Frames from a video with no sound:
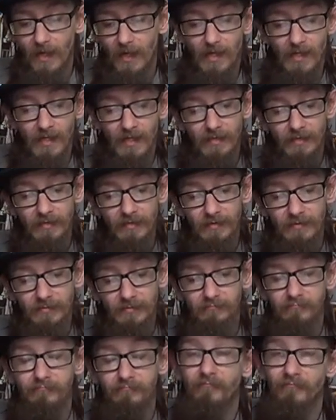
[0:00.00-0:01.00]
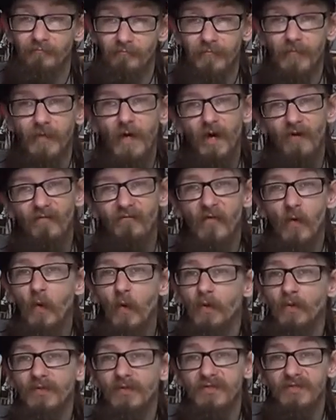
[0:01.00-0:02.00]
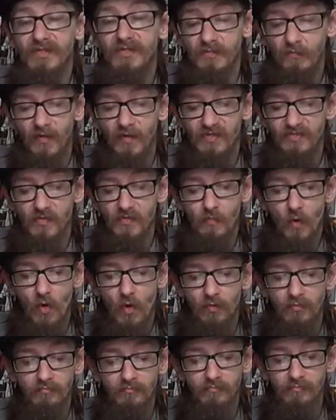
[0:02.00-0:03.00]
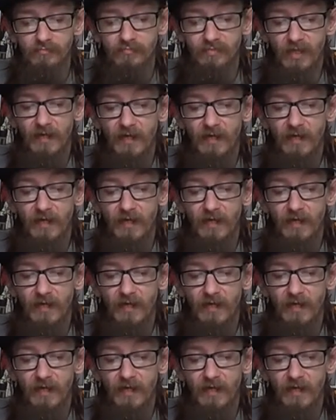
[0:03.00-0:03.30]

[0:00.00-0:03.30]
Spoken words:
And of course it's based upon